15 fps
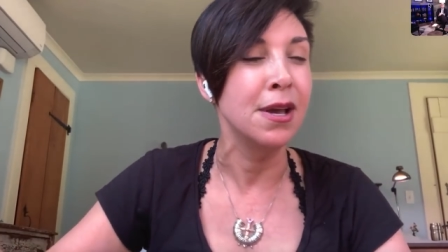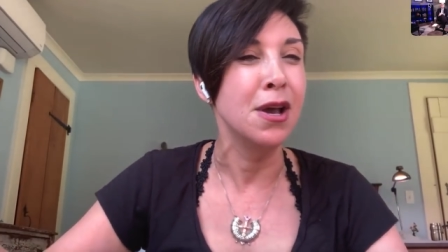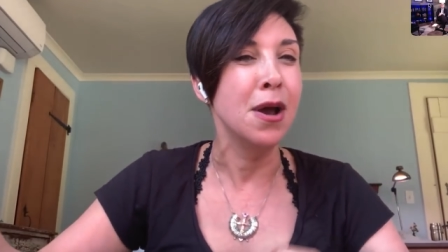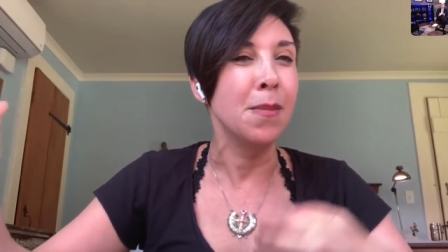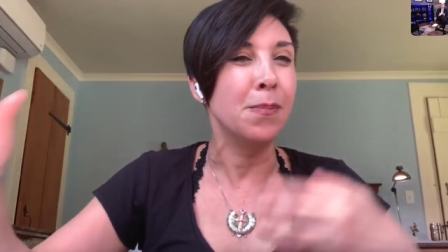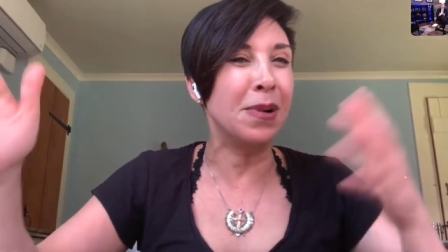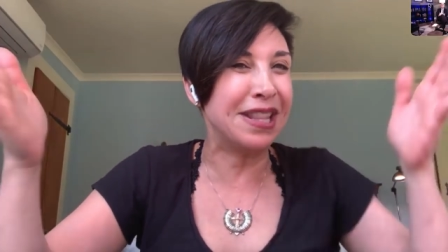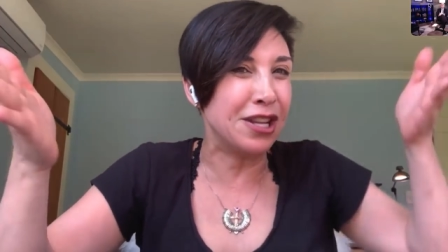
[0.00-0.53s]

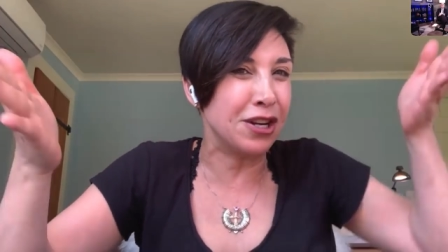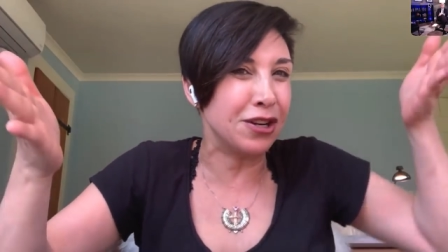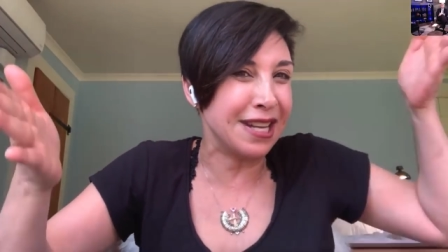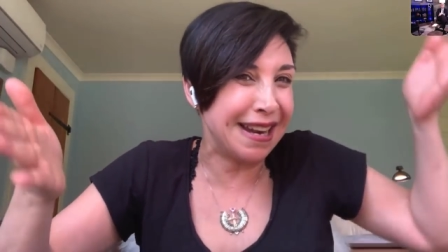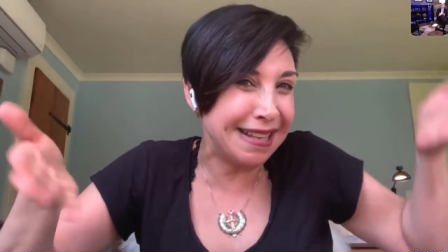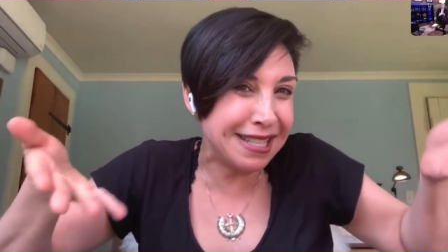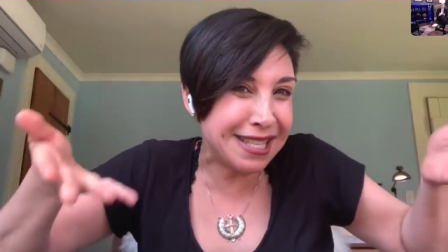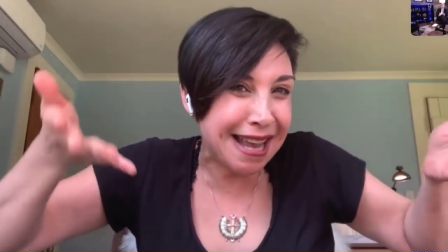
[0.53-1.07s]
but there's
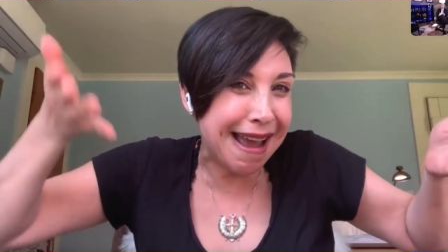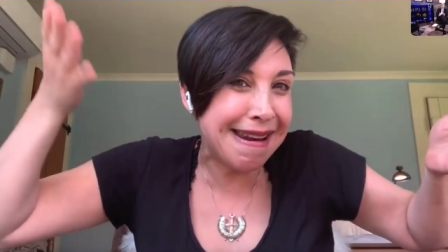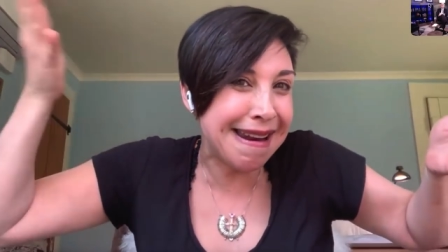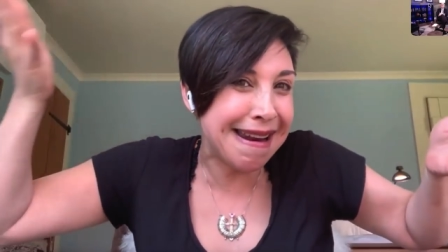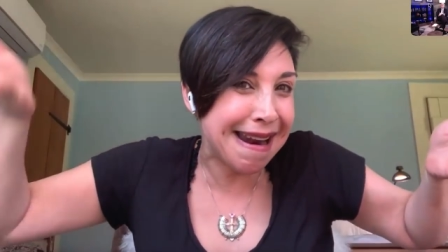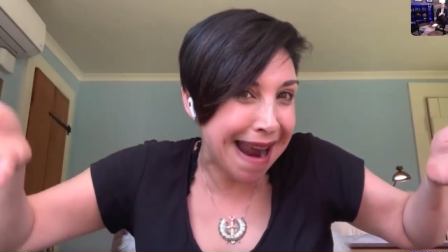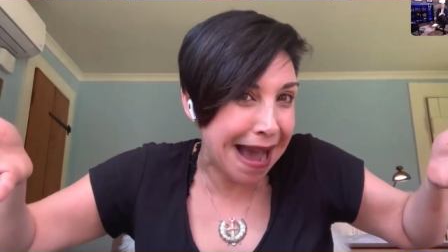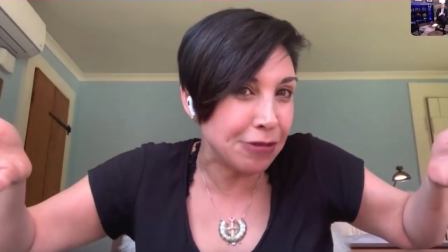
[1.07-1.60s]
an inside
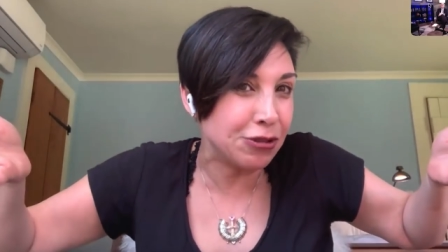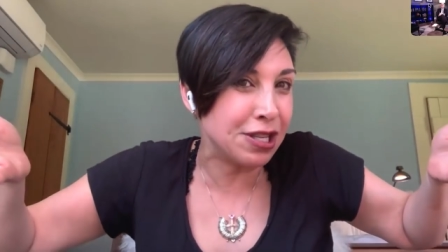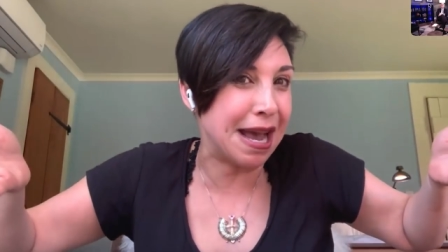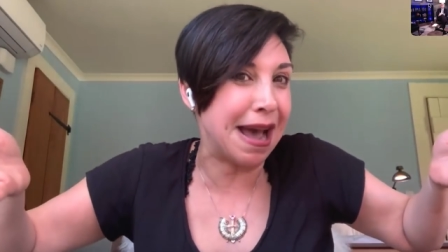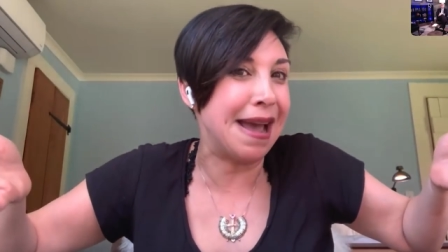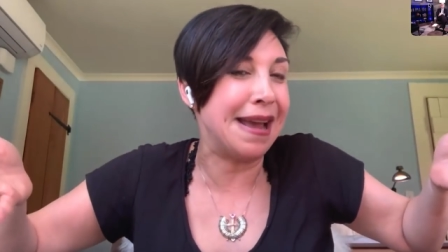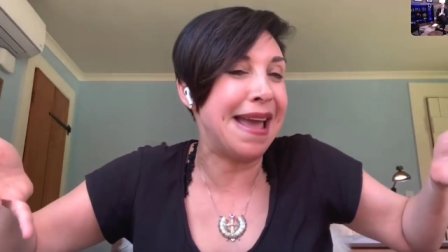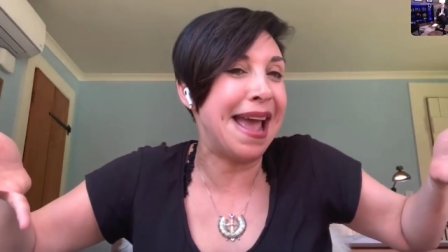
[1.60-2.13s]
and an
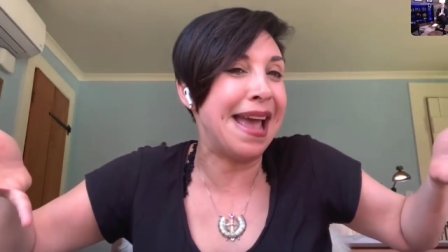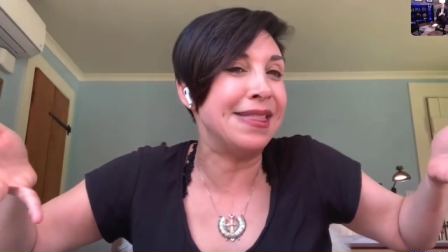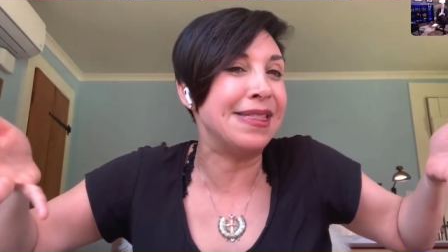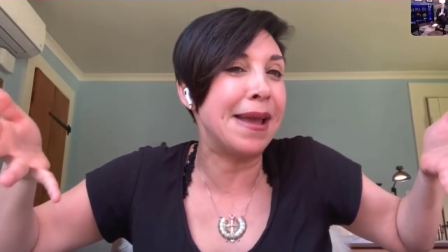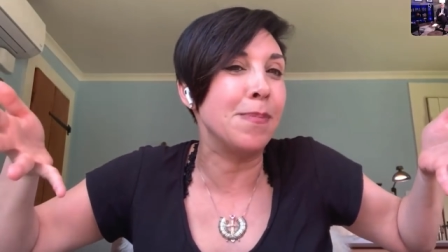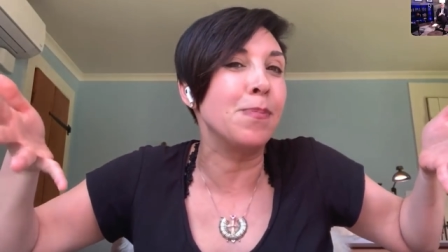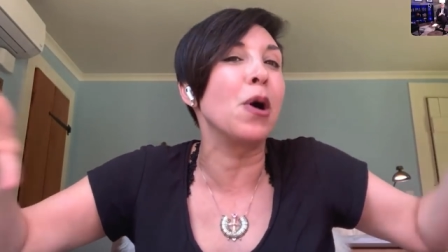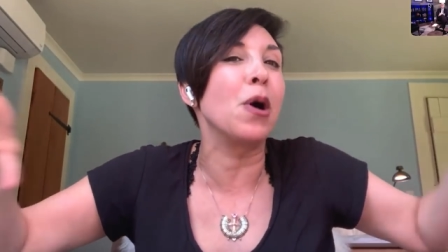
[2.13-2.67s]
outside and
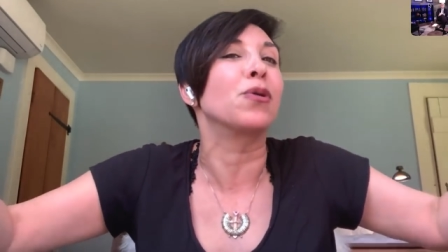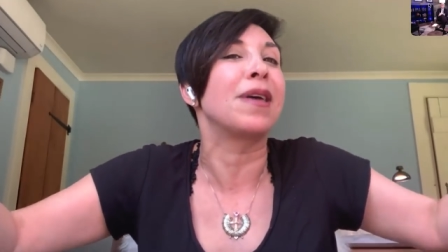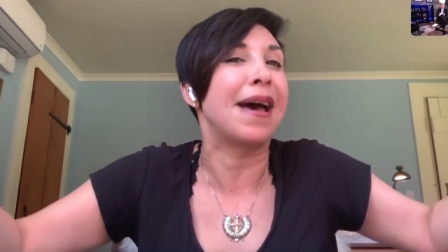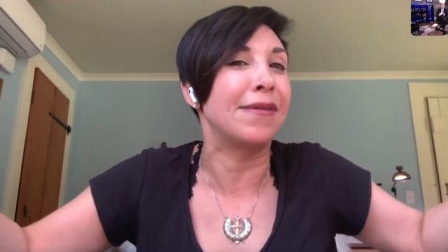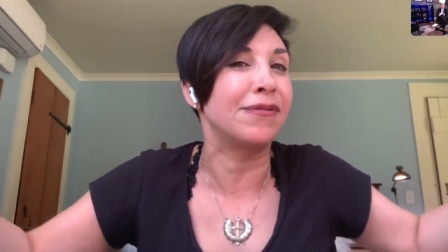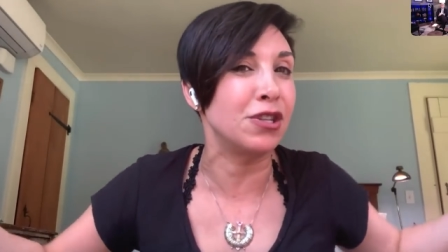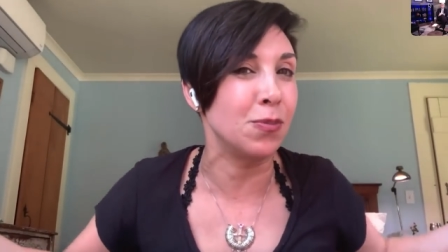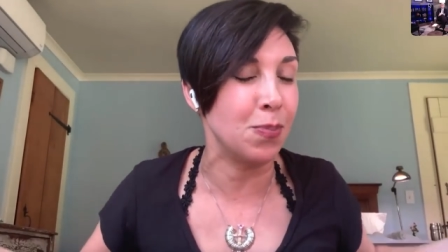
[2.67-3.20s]
they both
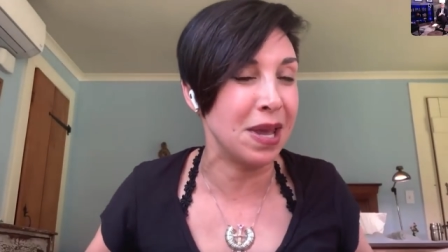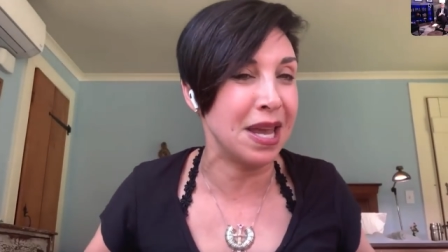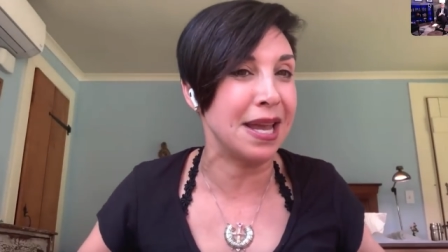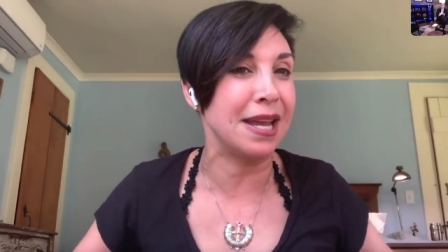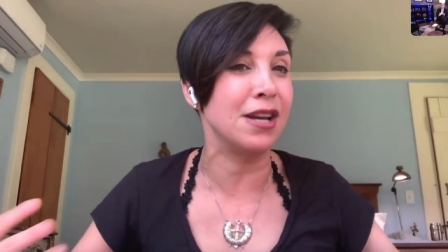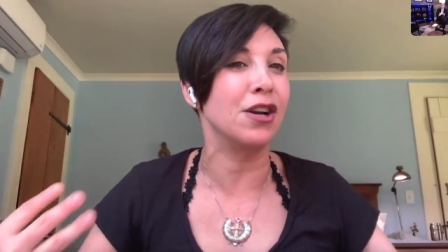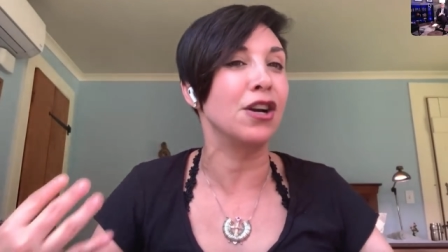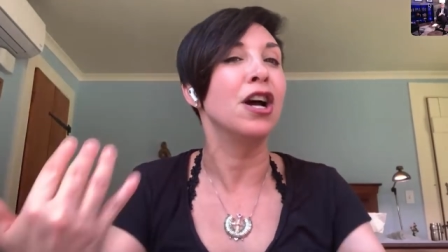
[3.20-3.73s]
have to
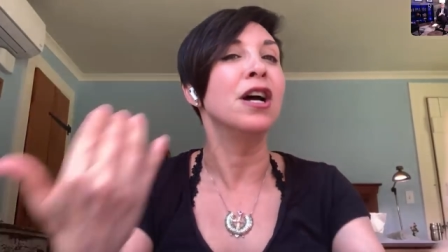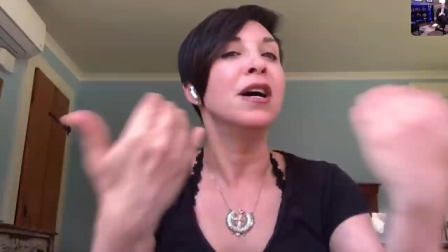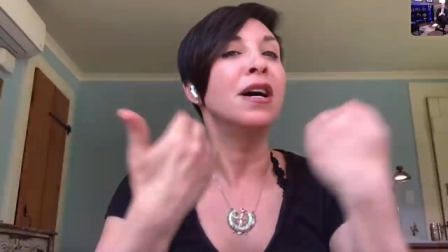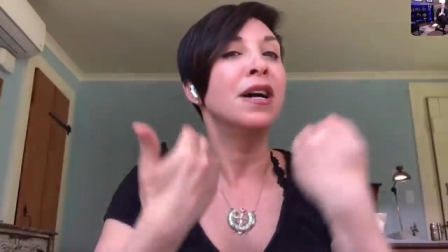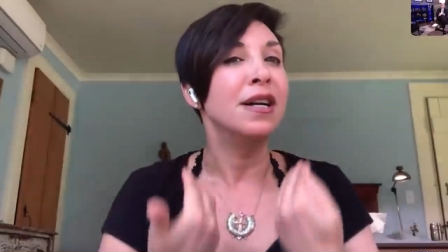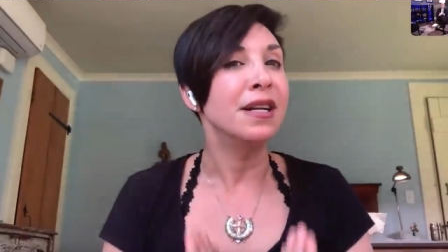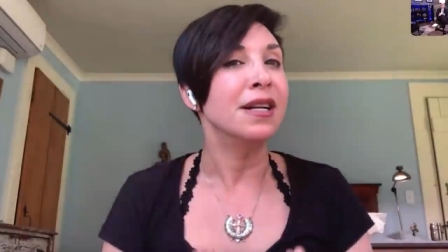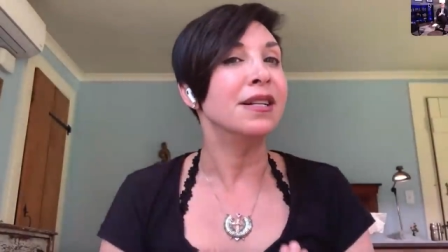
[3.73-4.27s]
be
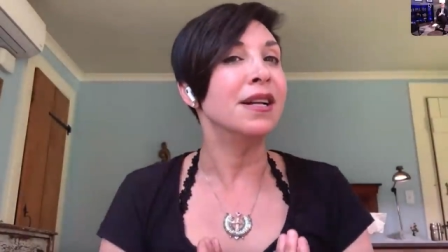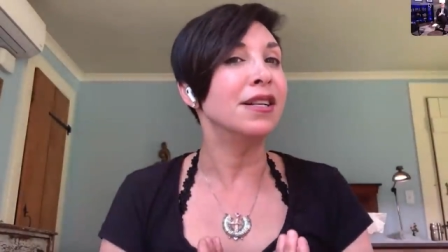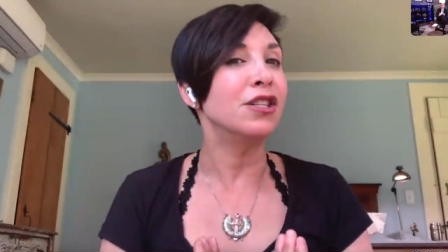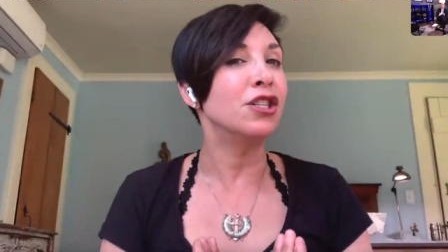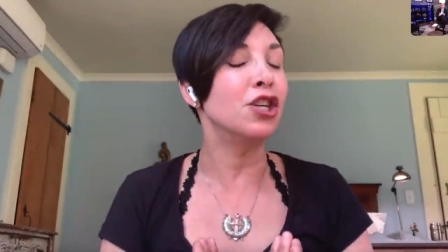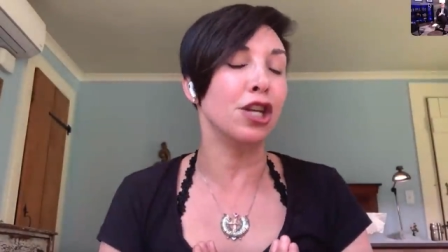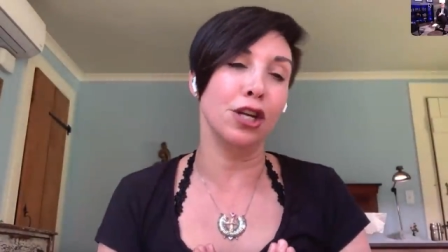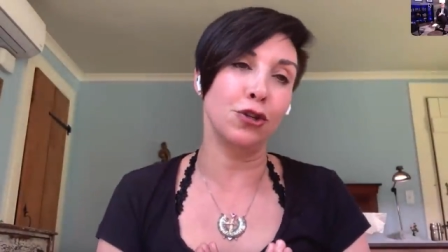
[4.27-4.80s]

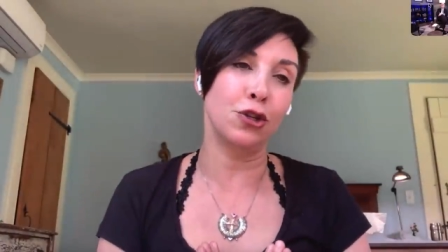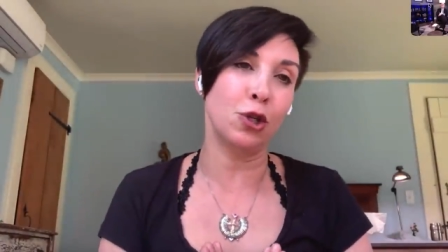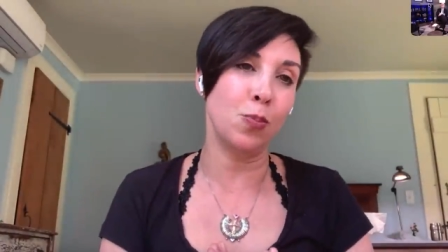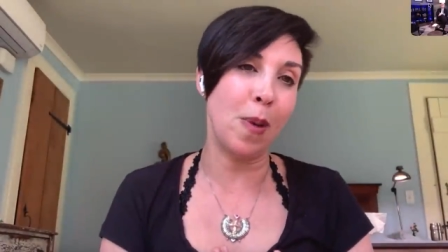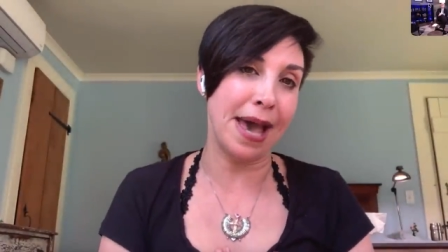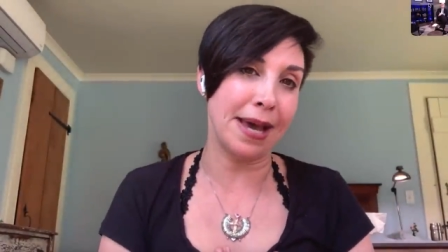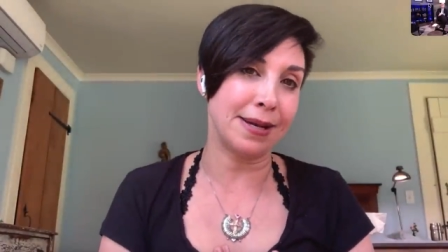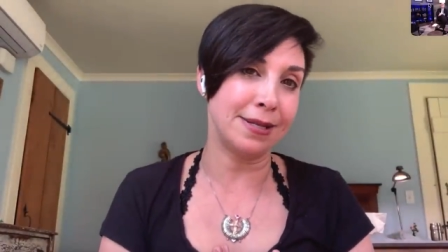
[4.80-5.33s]
to your
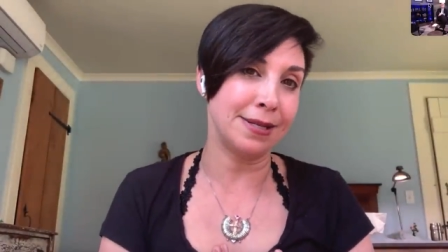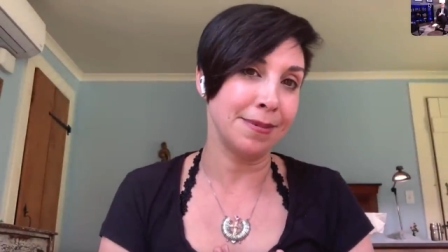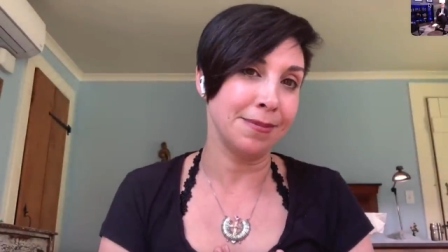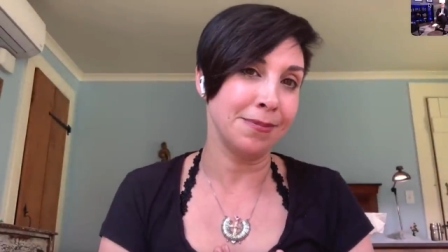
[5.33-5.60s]
specs